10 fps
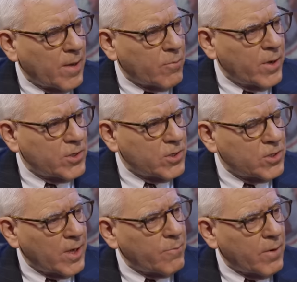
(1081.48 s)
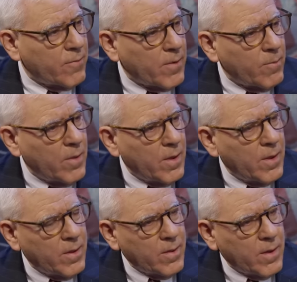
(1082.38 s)
operations separate from
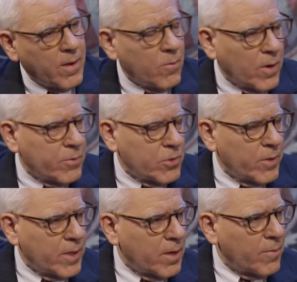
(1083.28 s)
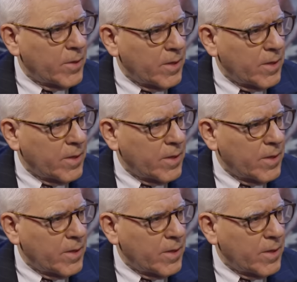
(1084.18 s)
uh, what he was doing in the government.